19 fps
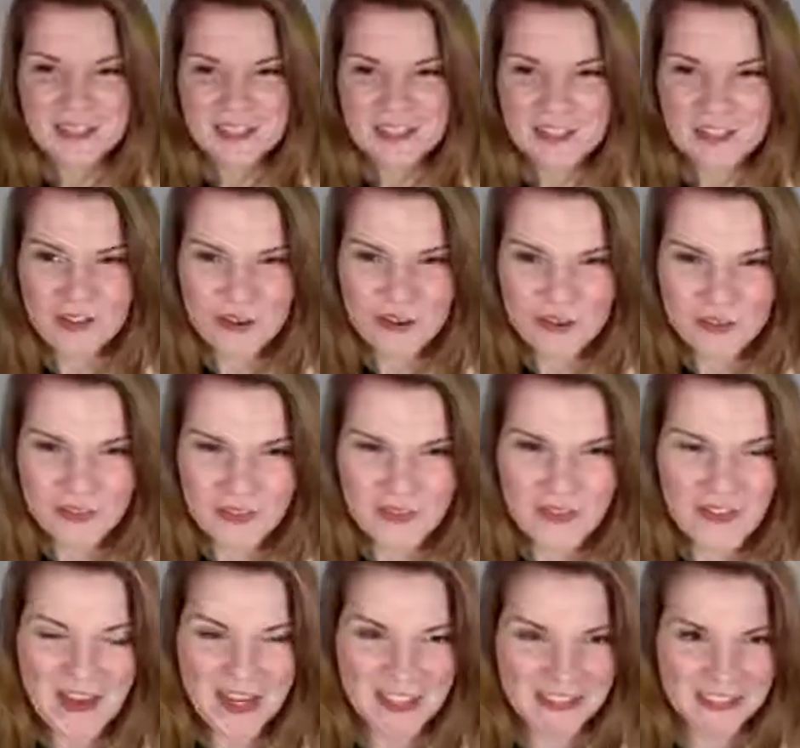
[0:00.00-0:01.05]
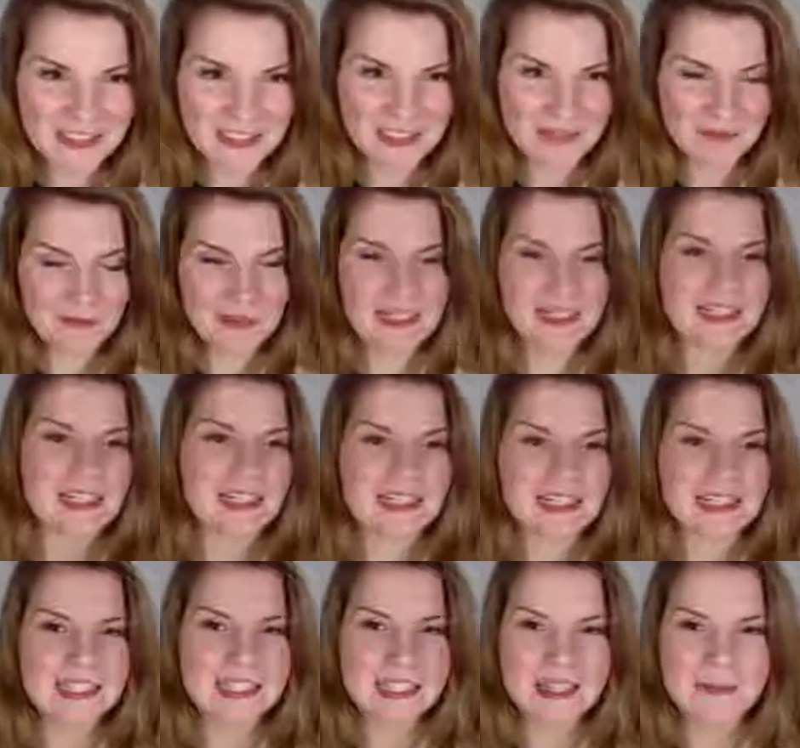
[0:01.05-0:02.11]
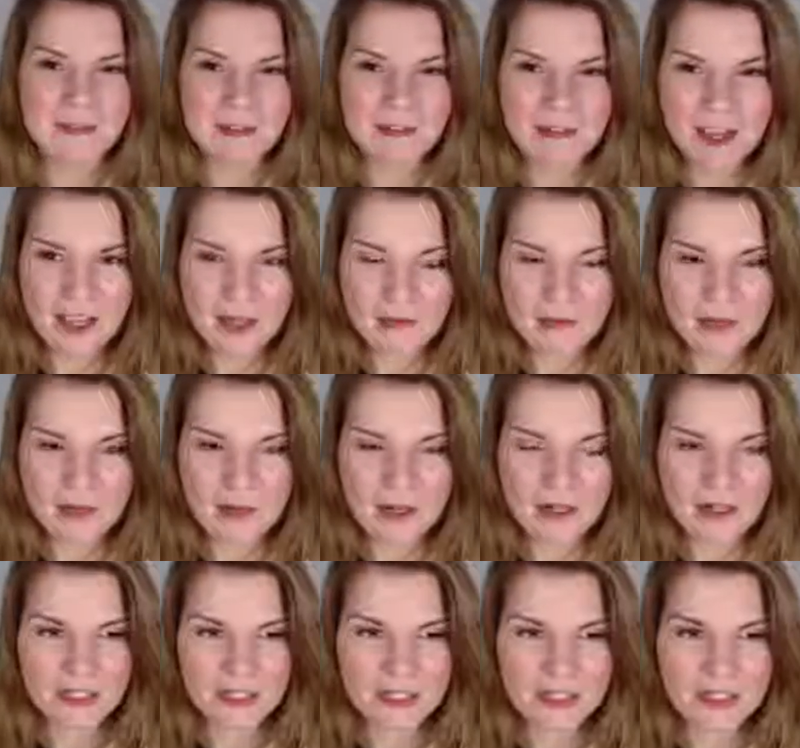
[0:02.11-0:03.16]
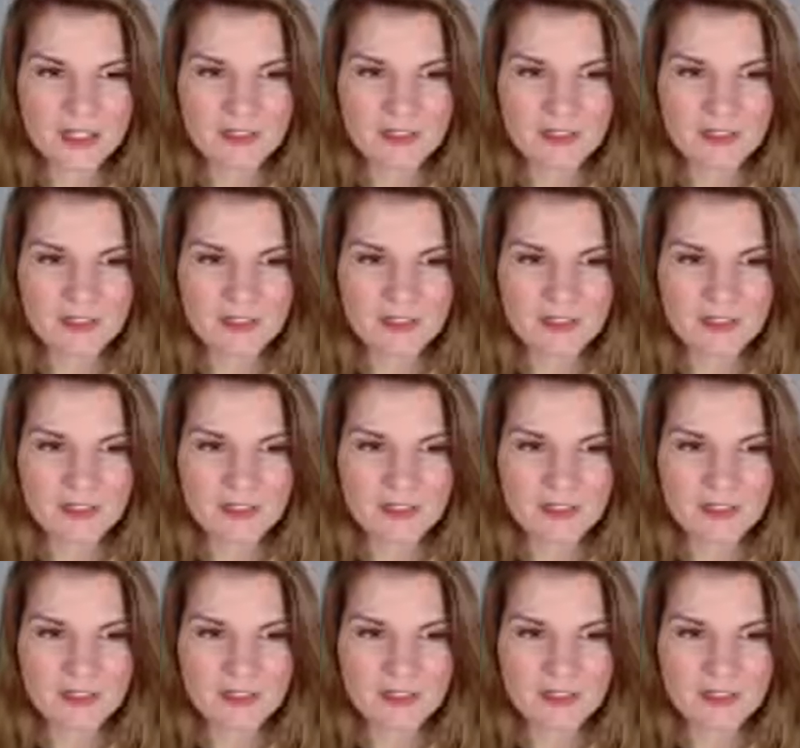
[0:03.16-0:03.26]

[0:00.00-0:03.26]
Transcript: So that means I needed to get my vibe to where it needs